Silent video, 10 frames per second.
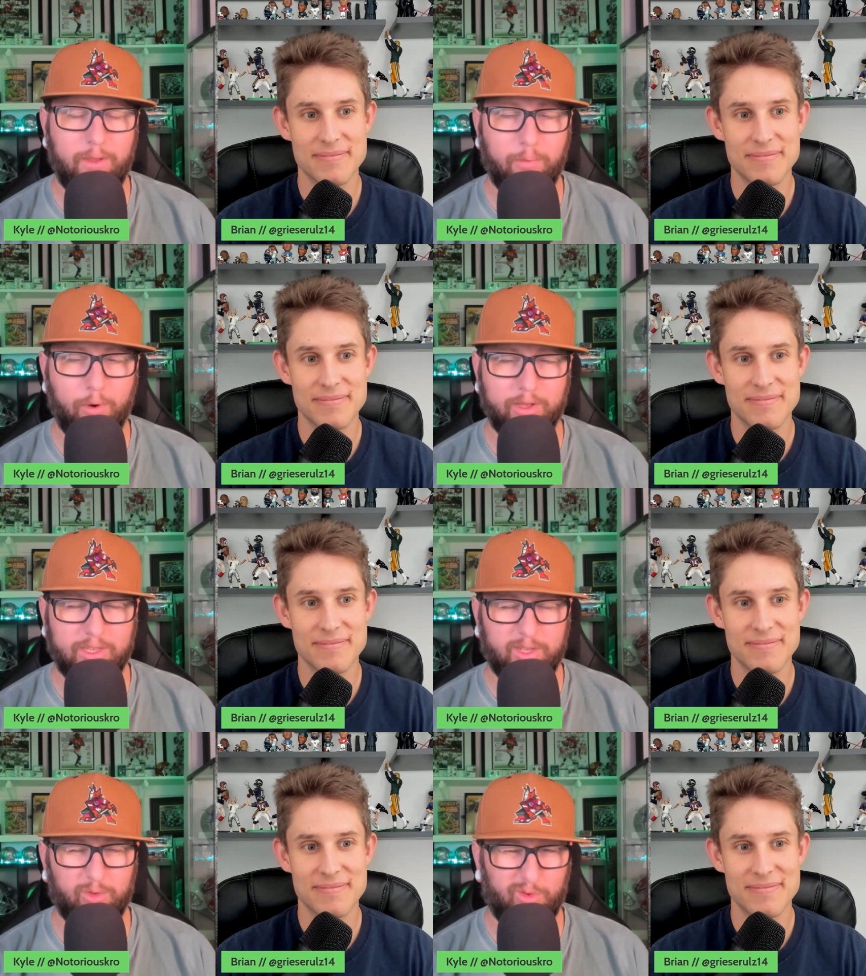Speaker 1: points
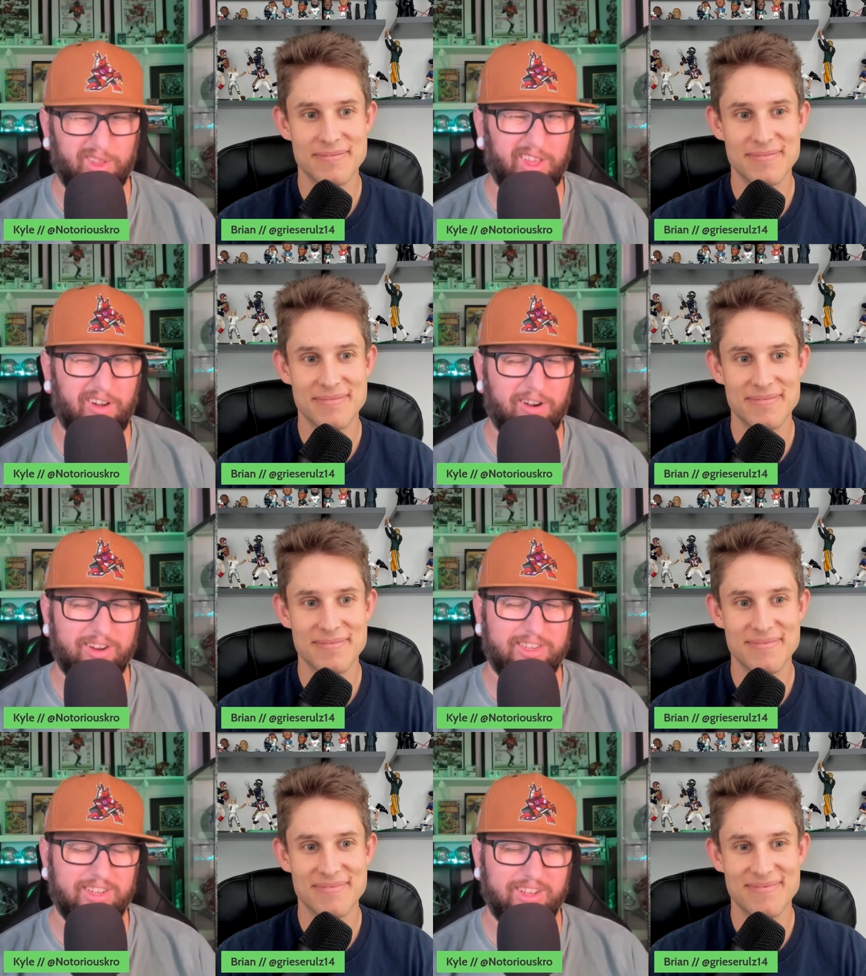it's really hard
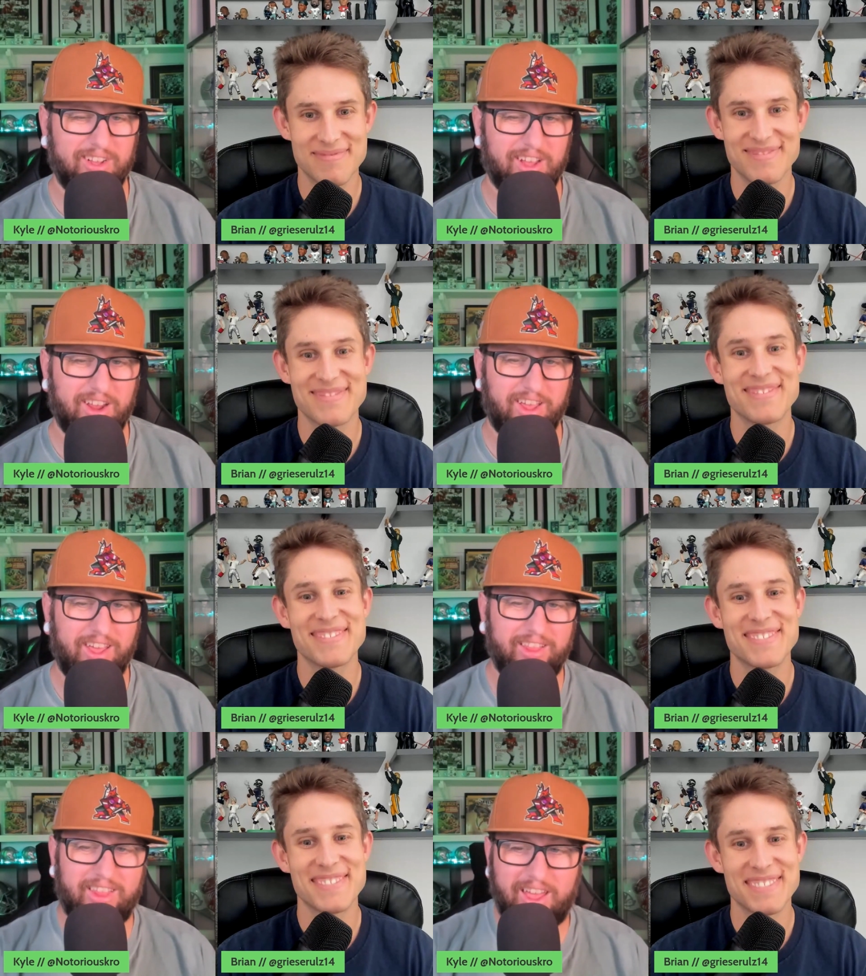to kind of
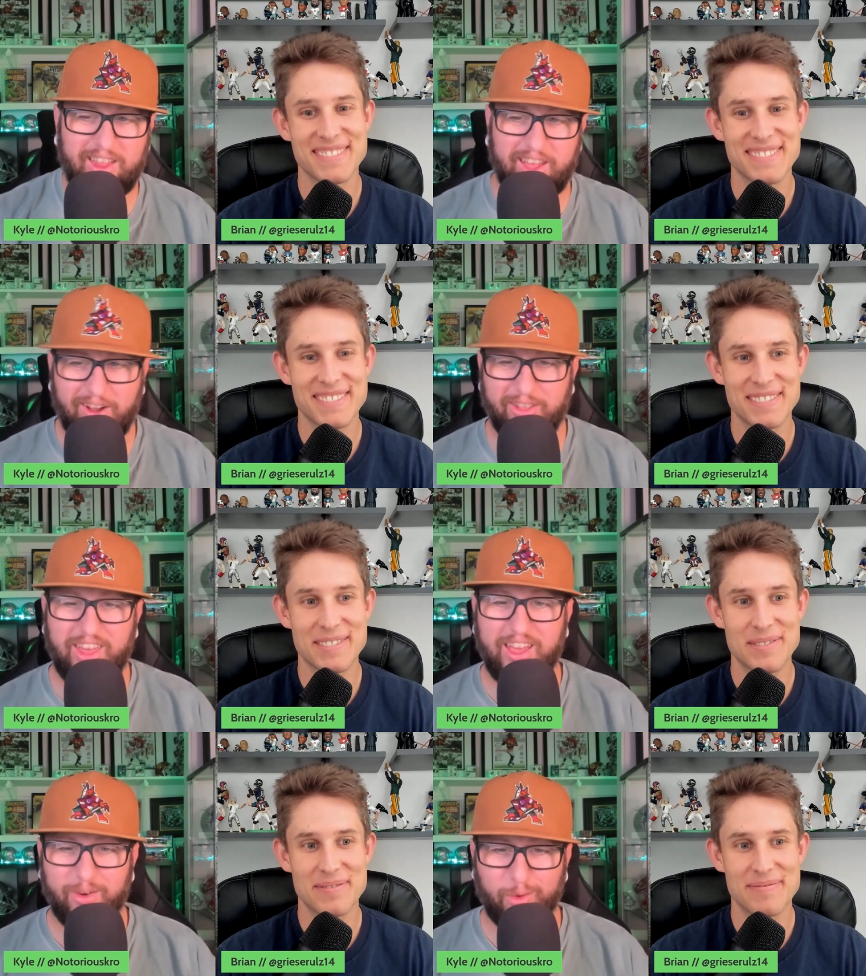get that like are they
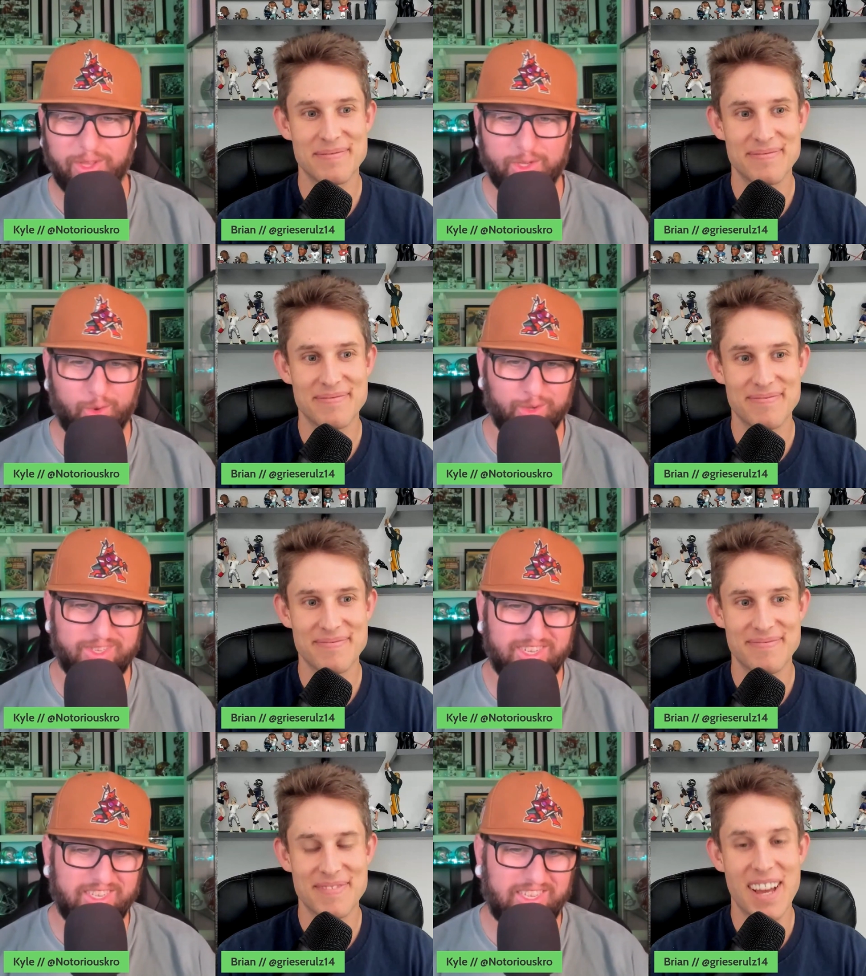going to really score
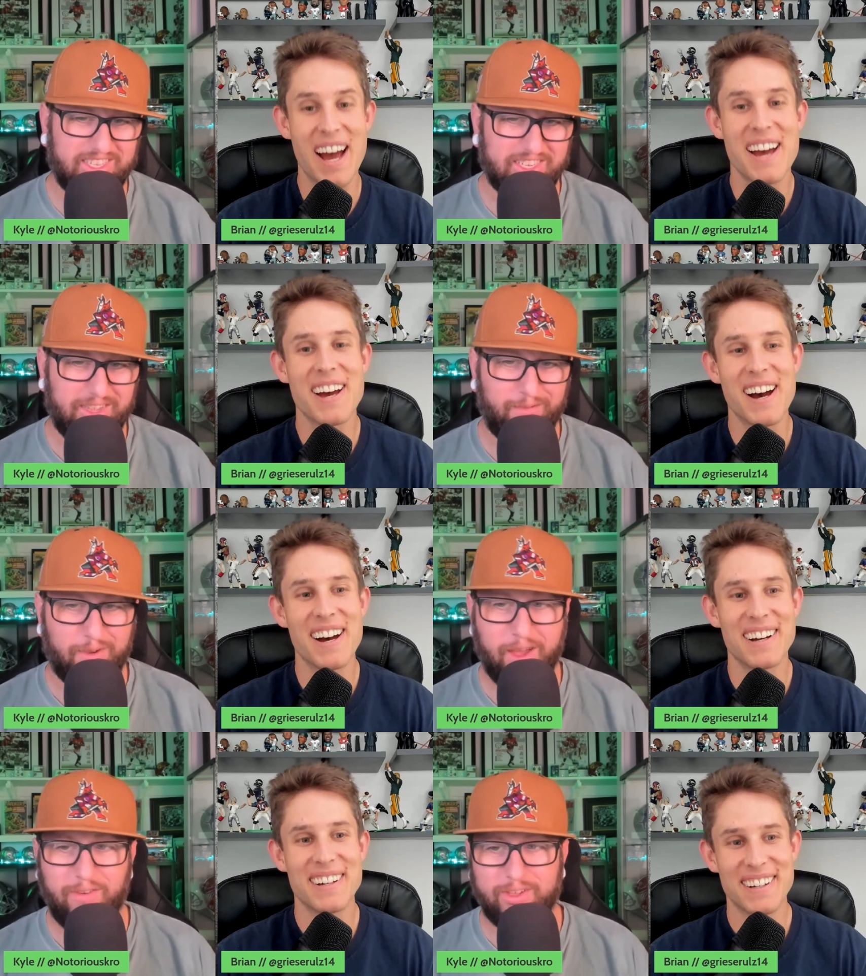60
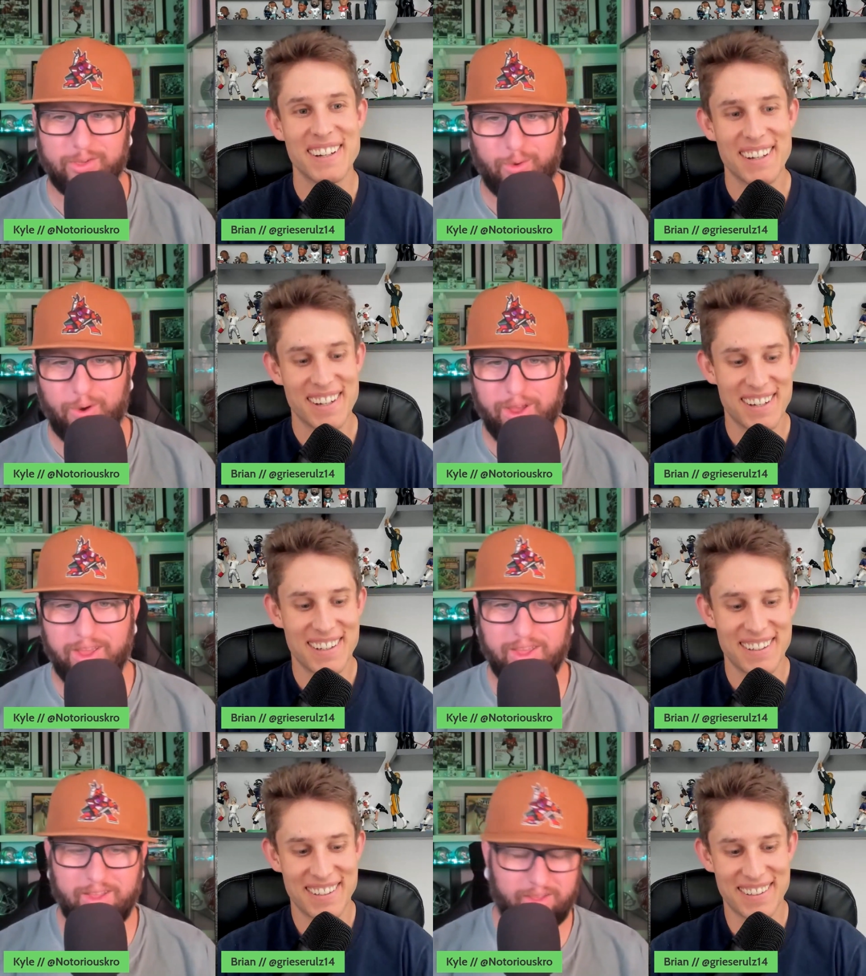65 against hawaii
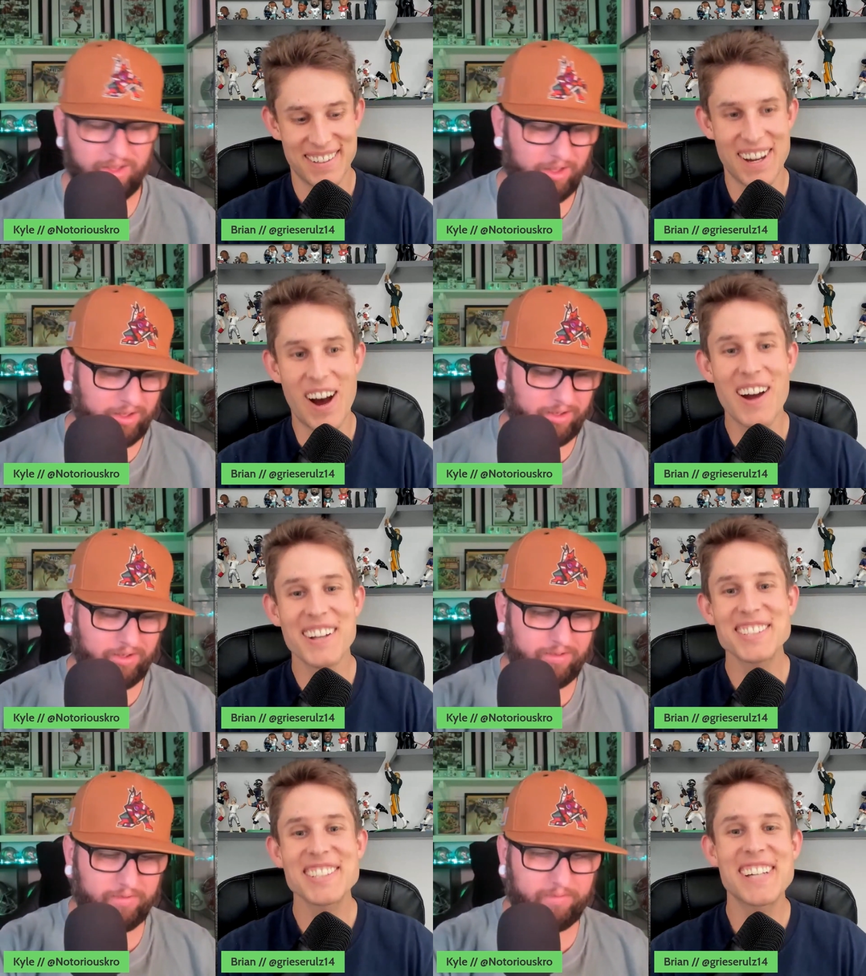
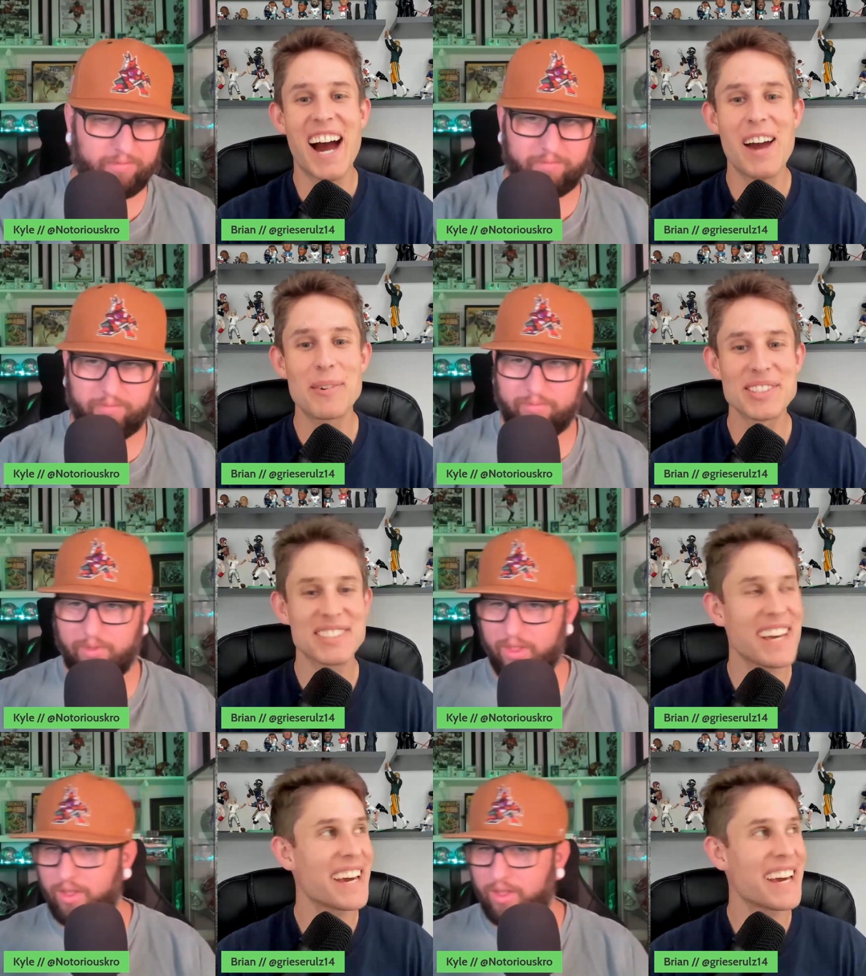
Speaker 2: honestly, I will say